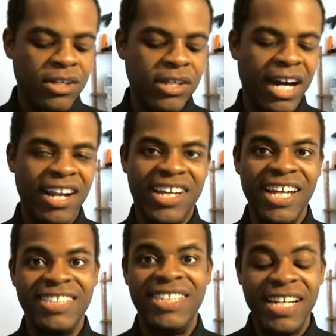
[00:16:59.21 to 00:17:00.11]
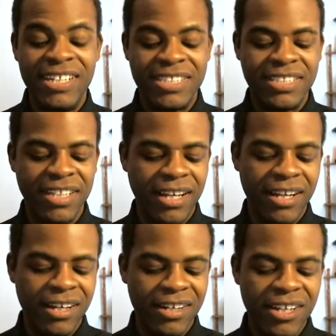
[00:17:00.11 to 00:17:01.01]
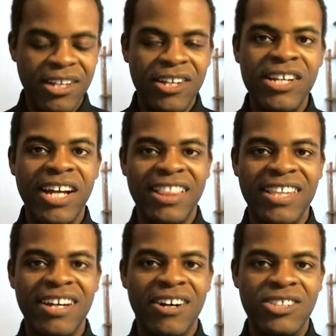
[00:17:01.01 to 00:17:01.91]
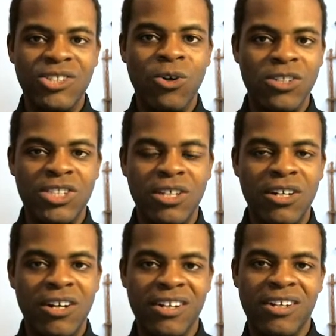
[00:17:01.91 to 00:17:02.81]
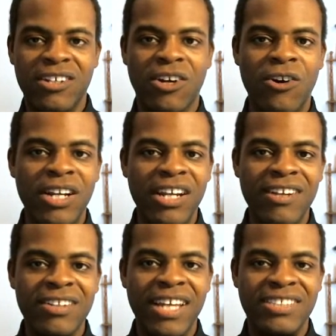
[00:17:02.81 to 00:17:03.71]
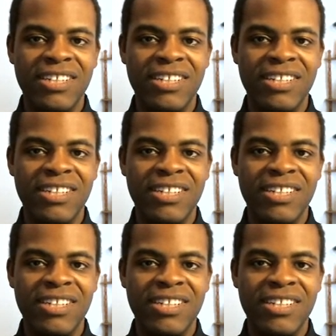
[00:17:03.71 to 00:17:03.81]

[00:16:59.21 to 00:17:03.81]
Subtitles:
You got a cantina scene. You got the torture gurney that